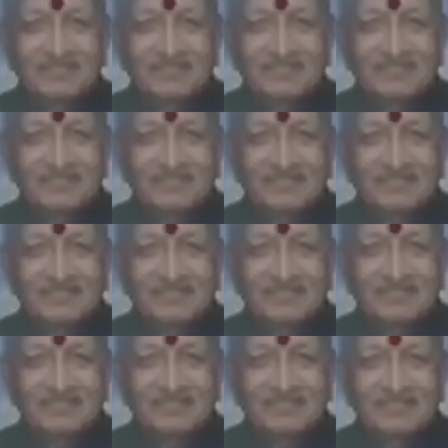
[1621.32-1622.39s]

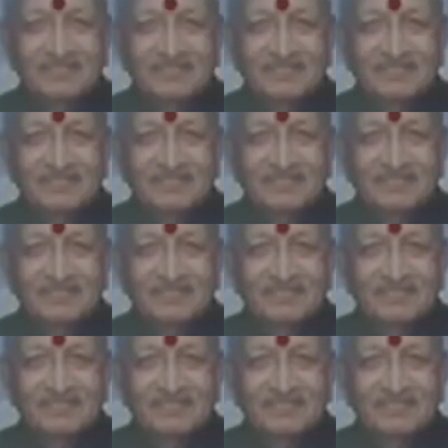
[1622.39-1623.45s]

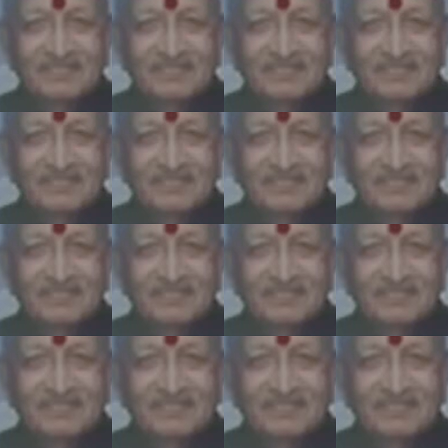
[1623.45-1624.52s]

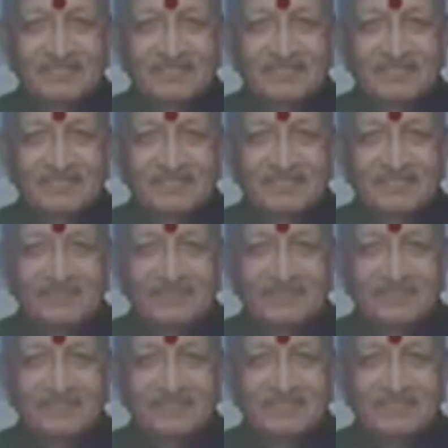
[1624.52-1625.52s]
No words are spoken by the person on screen.